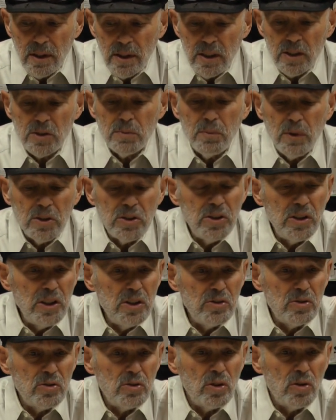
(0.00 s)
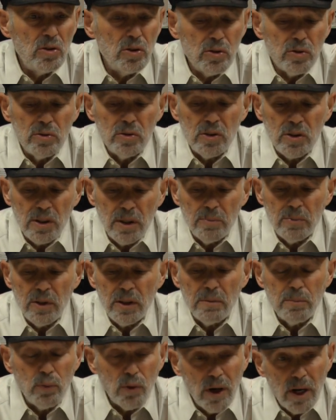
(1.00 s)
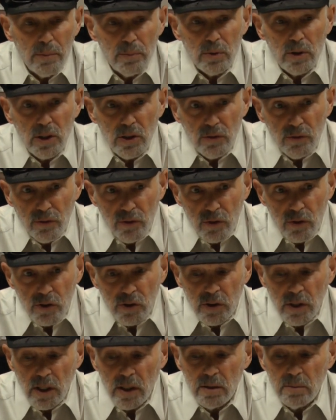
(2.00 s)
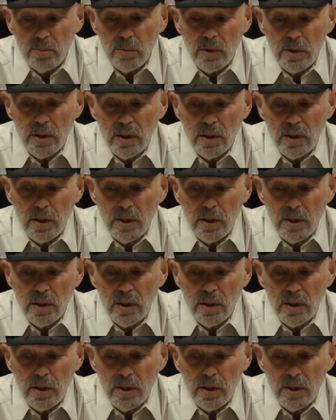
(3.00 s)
It is much easier to learn something properly the first time